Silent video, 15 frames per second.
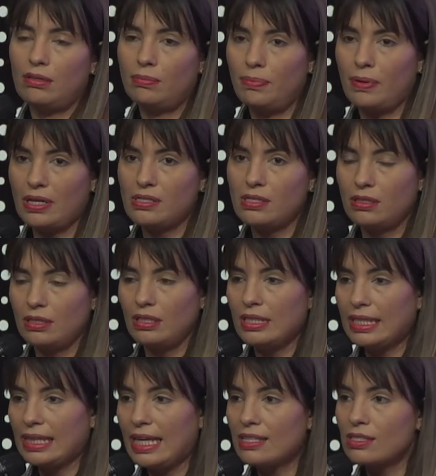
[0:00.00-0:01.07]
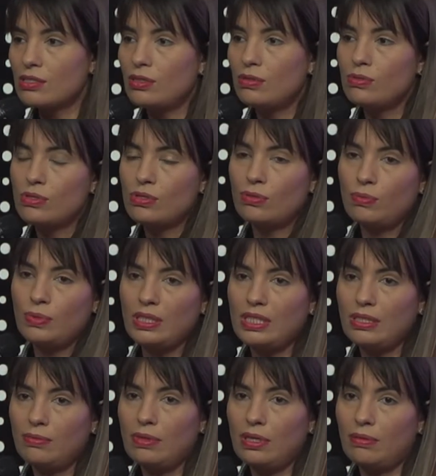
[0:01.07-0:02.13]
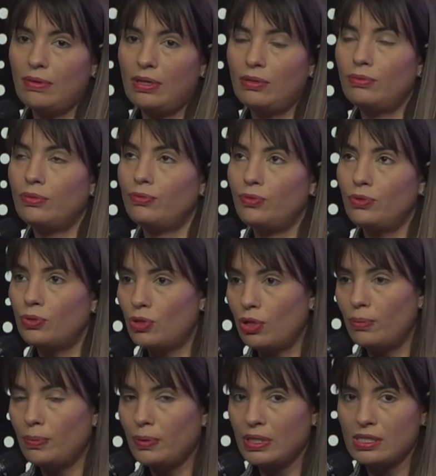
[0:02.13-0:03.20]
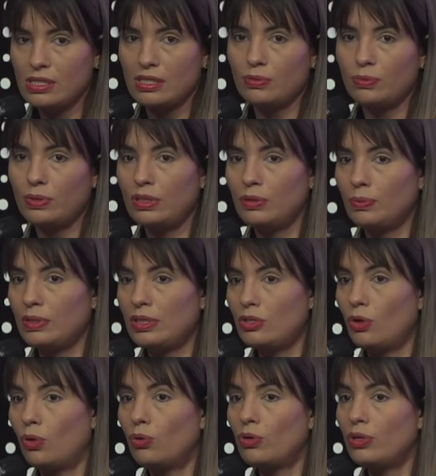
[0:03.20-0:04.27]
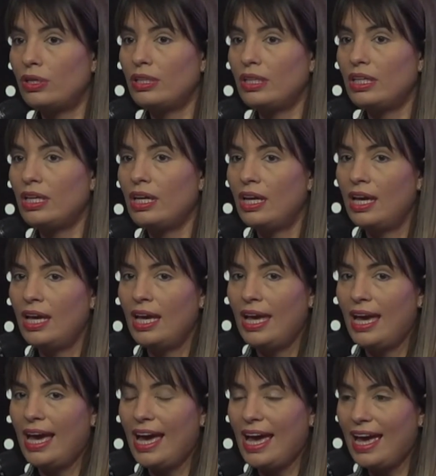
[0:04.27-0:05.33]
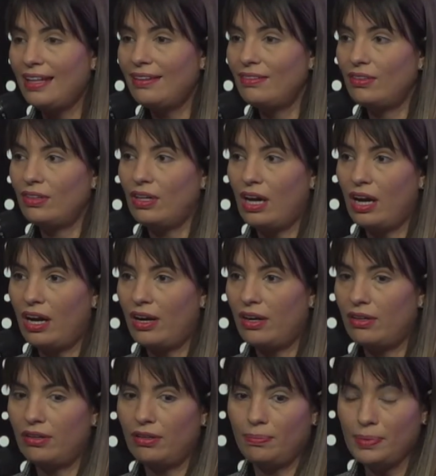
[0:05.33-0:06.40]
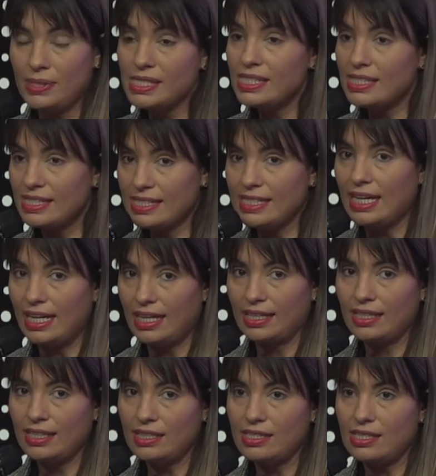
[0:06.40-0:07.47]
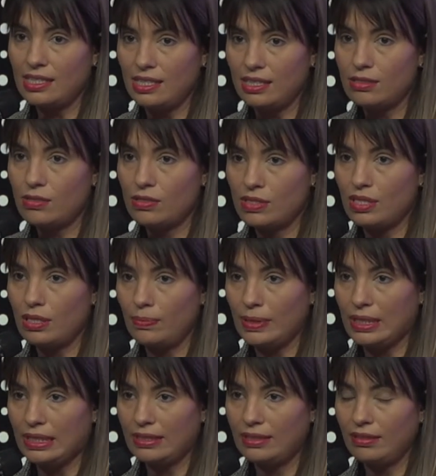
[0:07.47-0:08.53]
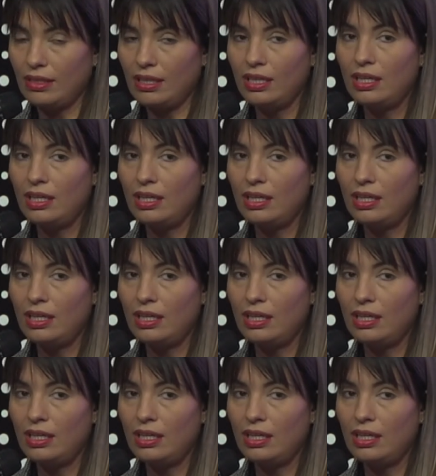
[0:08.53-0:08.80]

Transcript: present in Glasgow. So we are one of the few companies in the world that already had our business targets in sustainability.